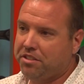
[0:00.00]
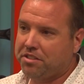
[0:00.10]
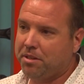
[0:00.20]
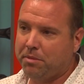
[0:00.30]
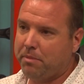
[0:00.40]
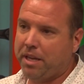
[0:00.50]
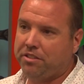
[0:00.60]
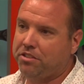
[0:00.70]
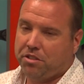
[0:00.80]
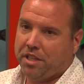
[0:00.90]
a system that
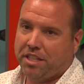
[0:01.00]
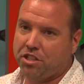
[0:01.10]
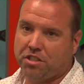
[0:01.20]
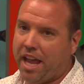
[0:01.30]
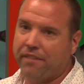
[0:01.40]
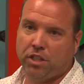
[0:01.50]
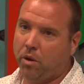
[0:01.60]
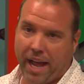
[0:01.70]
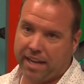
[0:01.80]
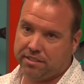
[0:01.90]
makes it so they just have
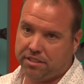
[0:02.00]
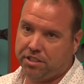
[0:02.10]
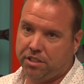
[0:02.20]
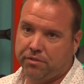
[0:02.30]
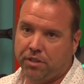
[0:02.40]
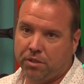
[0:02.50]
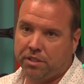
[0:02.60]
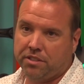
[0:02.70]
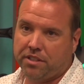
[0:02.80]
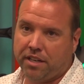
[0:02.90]
no access to their
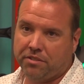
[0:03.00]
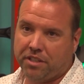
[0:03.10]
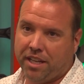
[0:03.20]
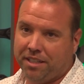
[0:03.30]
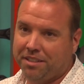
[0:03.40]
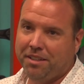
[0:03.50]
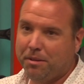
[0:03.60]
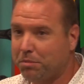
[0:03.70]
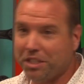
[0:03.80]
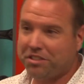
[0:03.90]
phone instead of saying,
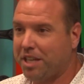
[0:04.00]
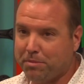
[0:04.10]
please